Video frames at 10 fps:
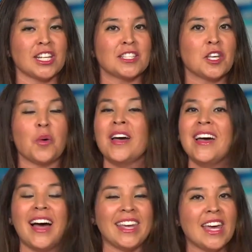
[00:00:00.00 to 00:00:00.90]
And so,
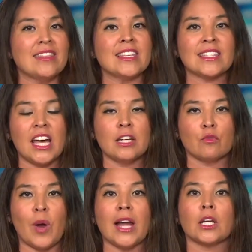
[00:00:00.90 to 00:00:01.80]
again, this kind of
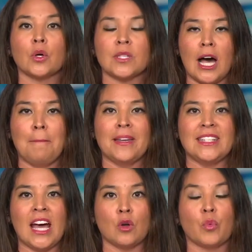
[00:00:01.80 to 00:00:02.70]
rock goes up and down